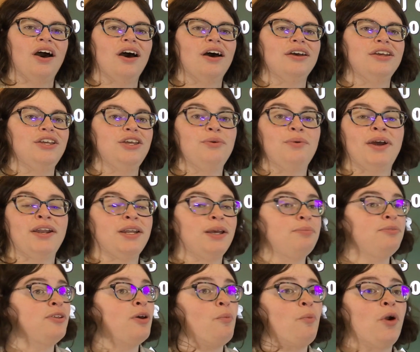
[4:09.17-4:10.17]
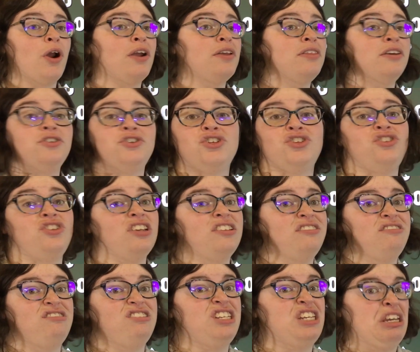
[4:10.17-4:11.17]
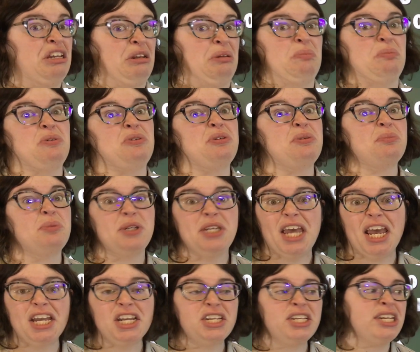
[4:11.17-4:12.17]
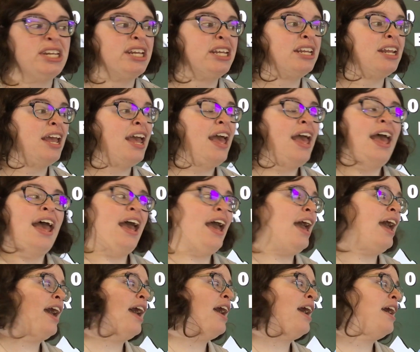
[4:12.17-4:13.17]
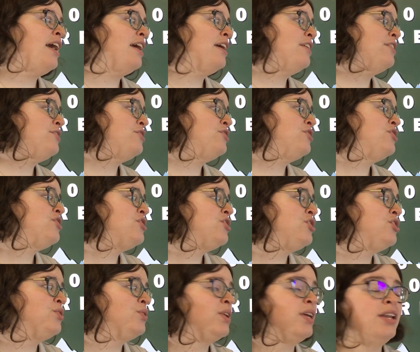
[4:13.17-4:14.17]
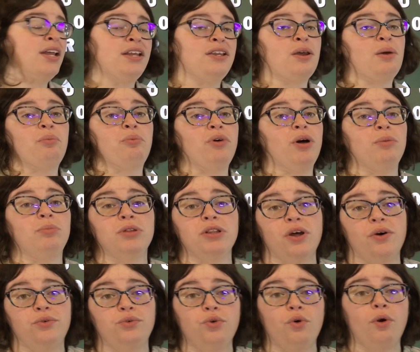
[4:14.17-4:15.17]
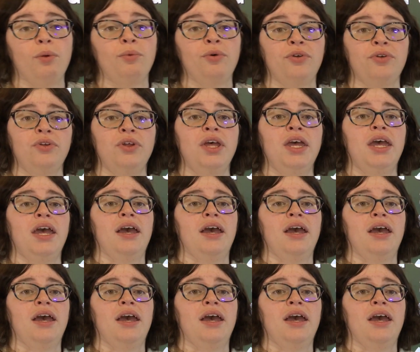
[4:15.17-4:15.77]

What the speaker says: You end up somewhere that just doesn't see any precipitation, and you can end up well below normal.